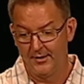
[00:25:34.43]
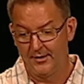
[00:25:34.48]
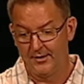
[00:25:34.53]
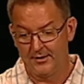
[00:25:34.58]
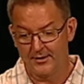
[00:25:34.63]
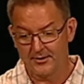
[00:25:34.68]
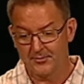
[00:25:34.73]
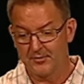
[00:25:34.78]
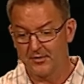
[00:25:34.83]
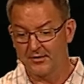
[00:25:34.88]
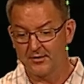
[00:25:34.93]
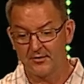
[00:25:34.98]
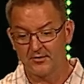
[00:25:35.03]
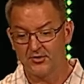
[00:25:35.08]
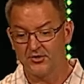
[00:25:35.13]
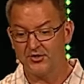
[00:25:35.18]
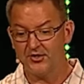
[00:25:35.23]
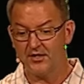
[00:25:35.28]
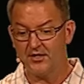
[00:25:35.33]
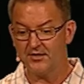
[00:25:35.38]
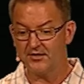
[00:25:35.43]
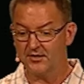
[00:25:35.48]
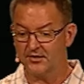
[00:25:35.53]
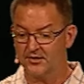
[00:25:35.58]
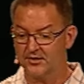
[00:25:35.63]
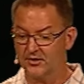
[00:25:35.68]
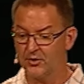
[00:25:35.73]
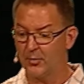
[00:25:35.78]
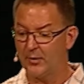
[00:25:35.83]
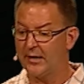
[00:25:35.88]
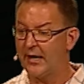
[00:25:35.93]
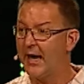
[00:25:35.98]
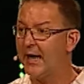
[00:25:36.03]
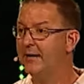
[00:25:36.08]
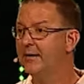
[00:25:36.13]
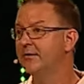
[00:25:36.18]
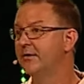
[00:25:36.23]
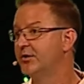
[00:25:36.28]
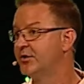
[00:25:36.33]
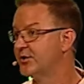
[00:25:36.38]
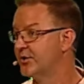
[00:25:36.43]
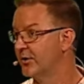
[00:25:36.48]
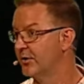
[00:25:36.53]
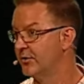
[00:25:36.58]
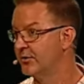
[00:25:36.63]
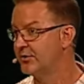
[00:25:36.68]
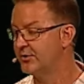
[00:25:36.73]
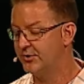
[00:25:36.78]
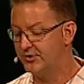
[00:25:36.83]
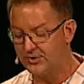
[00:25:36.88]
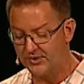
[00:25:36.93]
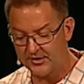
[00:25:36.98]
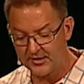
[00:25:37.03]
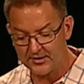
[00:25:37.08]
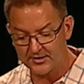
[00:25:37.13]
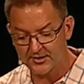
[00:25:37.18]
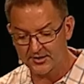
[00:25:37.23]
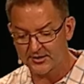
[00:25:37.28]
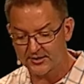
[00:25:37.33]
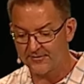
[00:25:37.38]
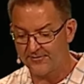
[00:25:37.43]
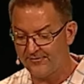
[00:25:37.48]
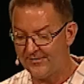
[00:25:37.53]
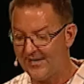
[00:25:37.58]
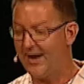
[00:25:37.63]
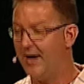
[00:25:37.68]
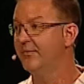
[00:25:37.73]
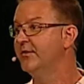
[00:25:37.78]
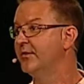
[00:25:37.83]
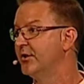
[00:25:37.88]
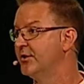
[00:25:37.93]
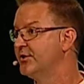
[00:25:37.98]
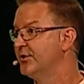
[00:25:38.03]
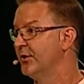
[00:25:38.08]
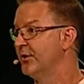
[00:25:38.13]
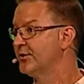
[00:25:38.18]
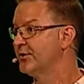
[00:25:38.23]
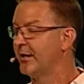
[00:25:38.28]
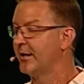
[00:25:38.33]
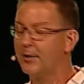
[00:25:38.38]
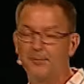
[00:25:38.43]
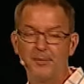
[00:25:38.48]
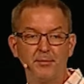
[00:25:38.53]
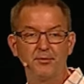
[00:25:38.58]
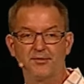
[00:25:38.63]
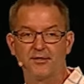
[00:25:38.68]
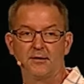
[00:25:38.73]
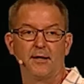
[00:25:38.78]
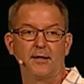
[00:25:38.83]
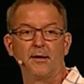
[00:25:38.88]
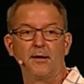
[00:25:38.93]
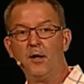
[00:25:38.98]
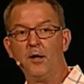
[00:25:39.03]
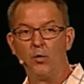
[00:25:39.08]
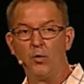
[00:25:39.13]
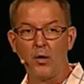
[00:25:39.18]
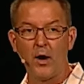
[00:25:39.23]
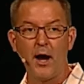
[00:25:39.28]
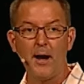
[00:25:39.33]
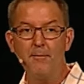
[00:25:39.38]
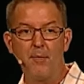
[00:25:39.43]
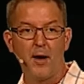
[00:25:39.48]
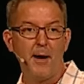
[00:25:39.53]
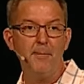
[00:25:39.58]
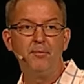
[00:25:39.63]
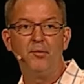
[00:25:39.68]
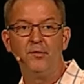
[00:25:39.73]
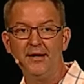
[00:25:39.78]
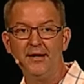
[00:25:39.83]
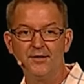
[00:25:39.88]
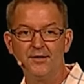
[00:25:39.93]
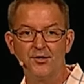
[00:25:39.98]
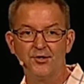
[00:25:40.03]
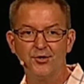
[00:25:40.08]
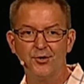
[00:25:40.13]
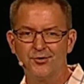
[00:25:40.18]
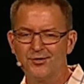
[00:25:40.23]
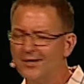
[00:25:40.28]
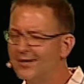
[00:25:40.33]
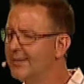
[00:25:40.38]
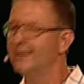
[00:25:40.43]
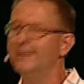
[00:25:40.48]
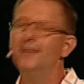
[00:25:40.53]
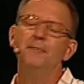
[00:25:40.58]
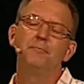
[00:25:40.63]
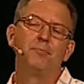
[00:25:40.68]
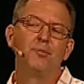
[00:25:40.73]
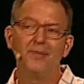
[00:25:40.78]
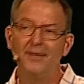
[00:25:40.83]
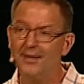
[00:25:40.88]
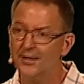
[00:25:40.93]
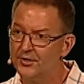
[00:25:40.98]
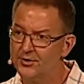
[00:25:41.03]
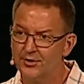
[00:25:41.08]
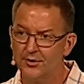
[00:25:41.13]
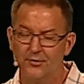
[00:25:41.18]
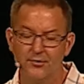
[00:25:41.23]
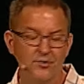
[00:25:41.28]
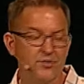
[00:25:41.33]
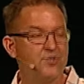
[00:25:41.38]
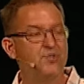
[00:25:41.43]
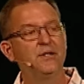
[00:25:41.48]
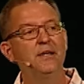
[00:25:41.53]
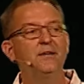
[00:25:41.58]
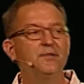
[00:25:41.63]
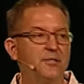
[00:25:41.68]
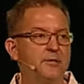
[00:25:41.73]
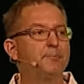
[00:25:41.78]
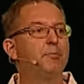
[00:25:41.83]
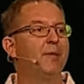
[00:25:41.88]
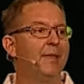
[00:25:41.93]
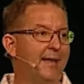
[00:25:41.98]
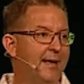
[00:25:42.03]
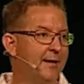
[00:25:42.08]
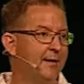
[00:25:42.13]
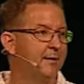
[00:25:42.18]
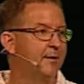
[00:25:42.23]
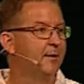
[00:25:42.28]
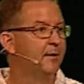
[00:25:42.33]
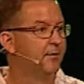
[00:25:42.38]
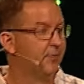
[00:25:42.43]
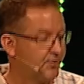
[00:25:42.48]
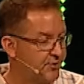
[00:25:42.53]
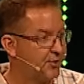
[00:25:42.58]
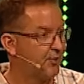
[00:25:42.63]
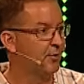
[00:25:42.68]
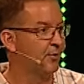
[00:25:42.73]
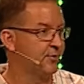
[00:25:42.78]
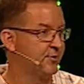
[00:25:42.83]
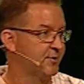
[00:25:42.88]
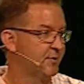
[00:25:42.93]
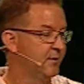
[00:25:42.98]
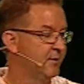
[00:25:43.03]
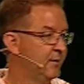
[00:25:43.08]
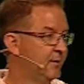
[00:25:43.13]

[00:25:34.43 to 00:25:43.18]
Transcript: is because Jesus created the church. Jesus founded the church. I hear people say, like, well, I, I planted the church. You didn't plant a church, Jesus planted the church.